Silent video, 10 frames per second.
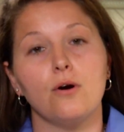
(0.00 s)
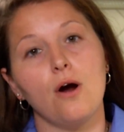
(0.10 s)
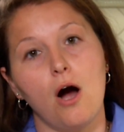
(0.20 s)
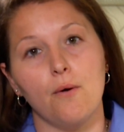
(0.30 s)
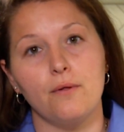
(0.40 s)

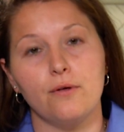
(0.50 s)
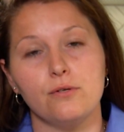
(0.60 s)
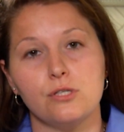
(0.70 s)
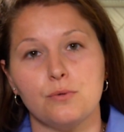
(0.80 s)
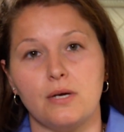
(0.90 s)
or all of
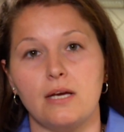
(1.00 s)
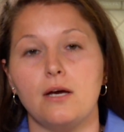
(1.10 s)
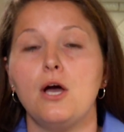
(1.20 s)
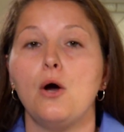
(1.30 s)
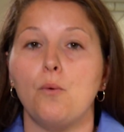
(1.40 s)
those three
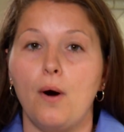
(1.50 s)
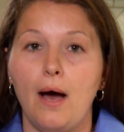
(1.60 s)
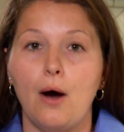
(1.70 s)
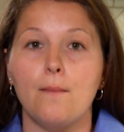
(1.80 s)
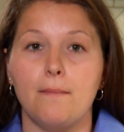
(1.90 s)
will
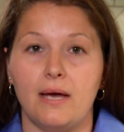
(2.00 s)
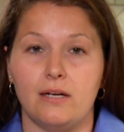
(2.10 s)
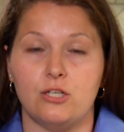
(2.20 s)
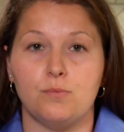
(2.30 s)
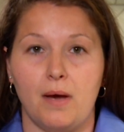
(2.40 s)
help
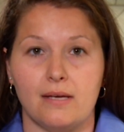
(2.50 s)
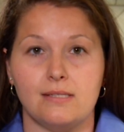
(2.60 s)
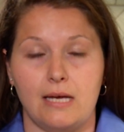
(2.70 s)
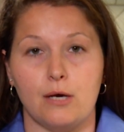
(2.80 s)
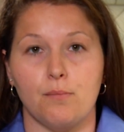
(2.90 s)
manage
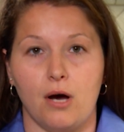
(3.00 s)
pest ant